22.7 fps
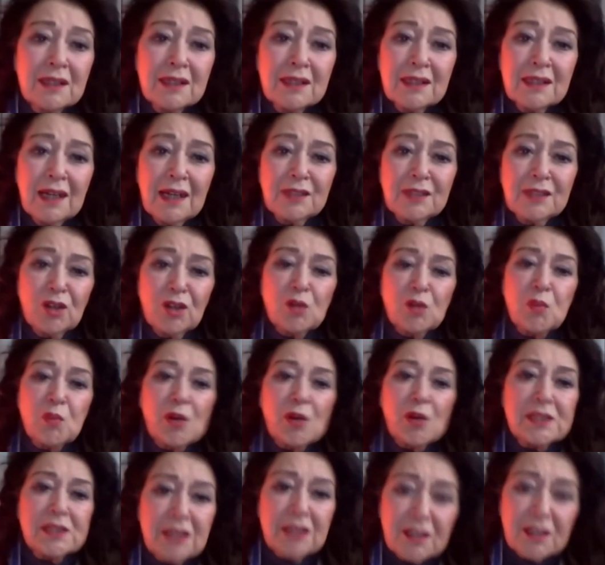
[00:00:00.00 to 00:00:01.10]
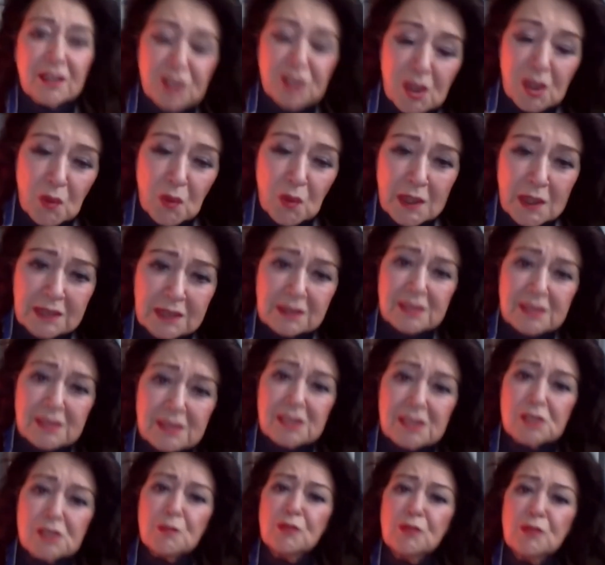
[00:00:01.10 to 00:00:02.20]
and not point out their
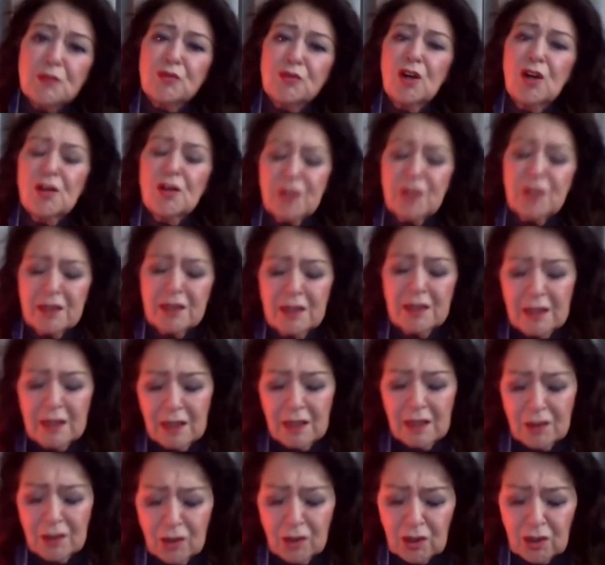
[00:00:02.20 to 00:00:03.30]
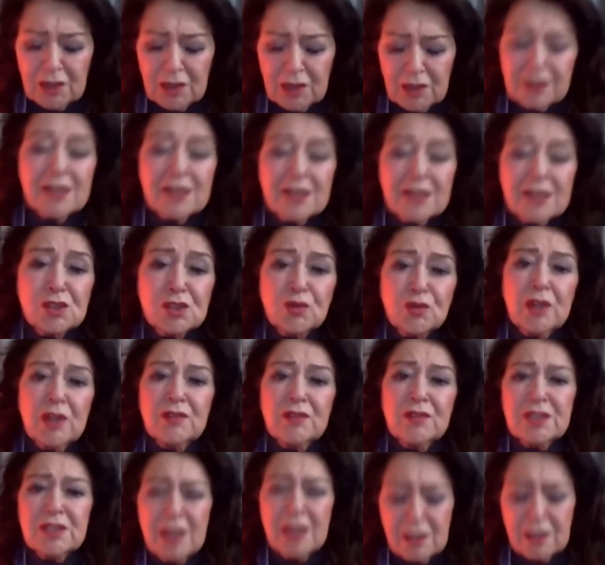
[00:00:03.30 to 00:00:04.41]
weaknesses, but rather look at their
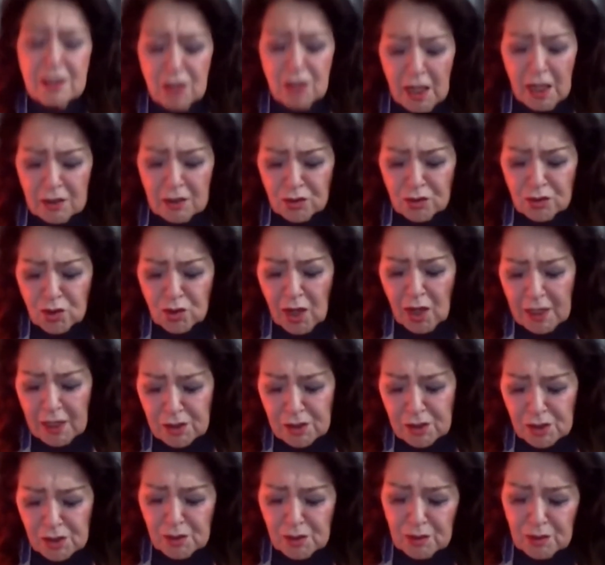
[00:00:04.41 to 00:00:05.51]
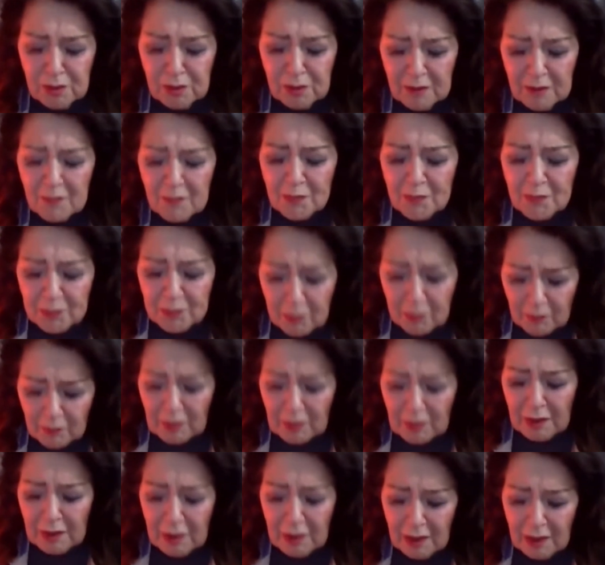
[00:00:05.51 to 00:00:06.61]
strengths and, and try to
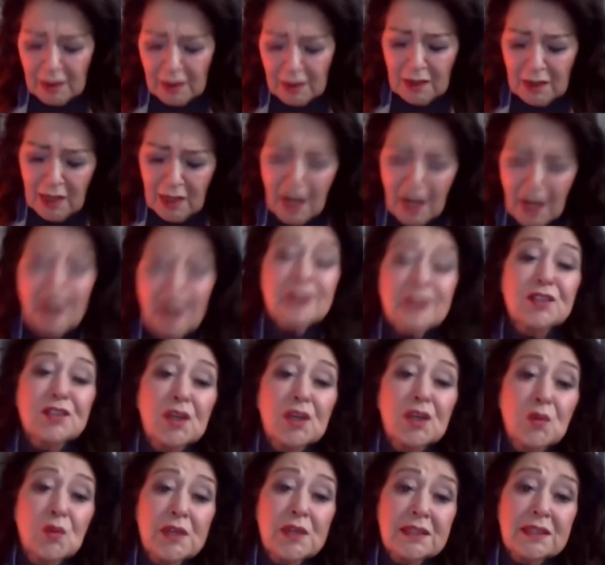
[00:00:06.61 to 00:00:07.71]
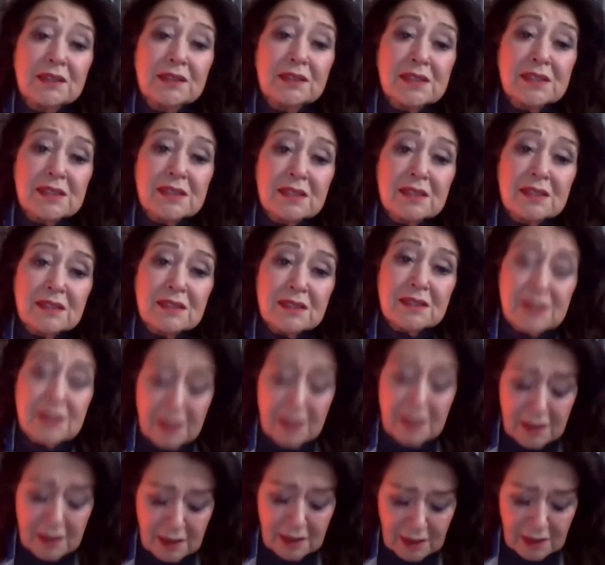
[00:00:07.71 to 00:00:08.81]
uh, hide their weaknesses
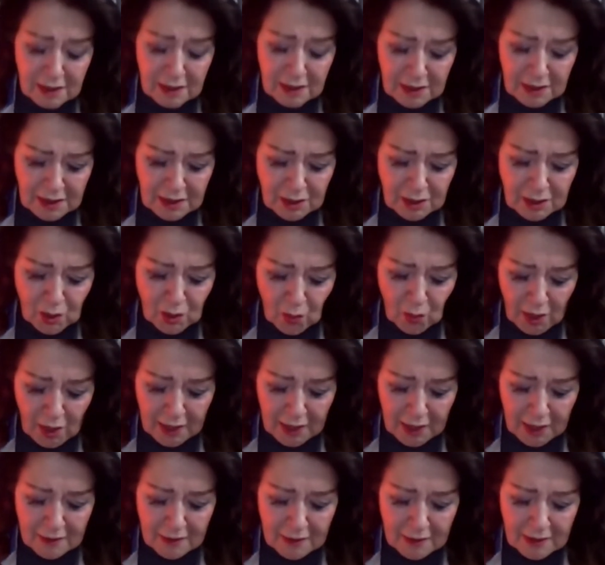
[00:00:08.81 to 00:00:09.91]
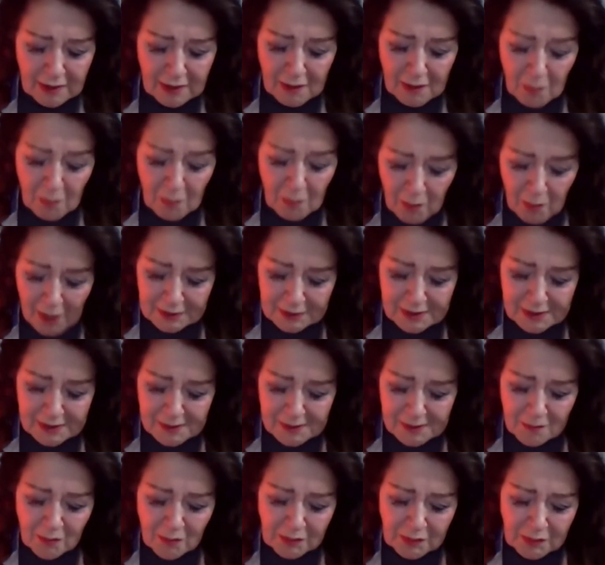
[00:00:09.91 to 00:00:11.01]
uh, in a way. But
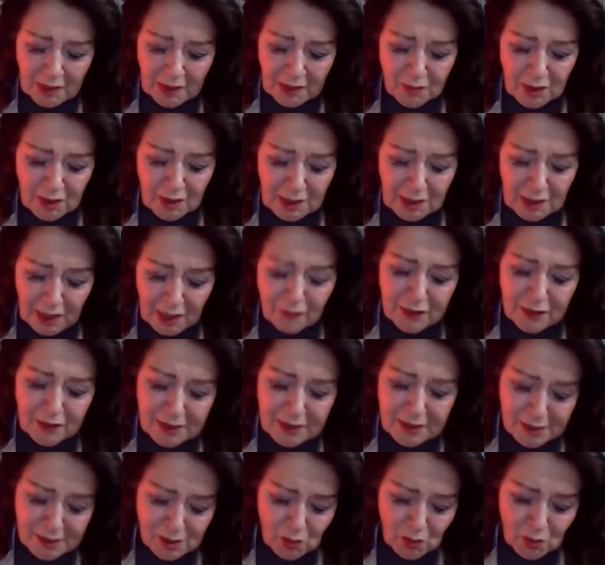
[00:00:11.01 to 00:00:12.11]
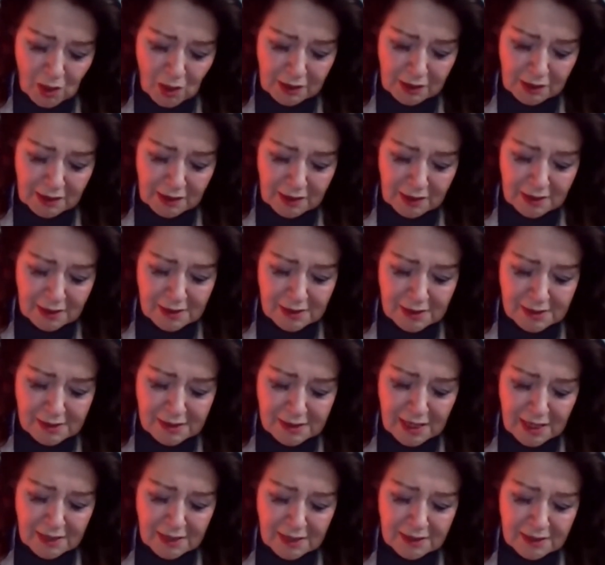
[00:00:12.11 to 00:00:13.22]
the loveliest one is
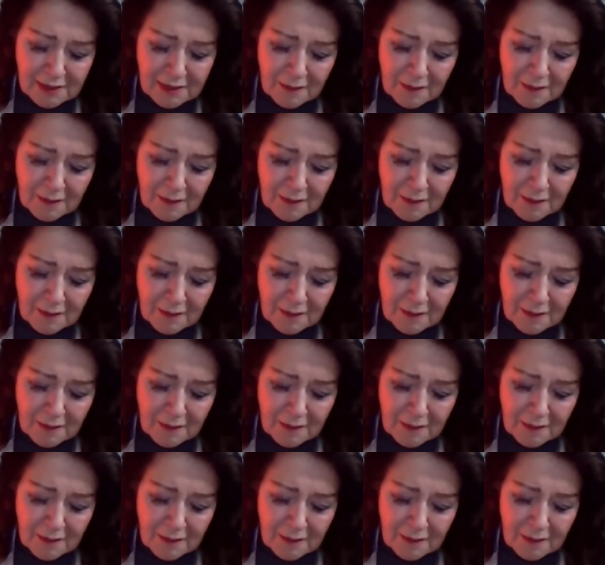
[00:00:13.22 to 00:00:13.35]
that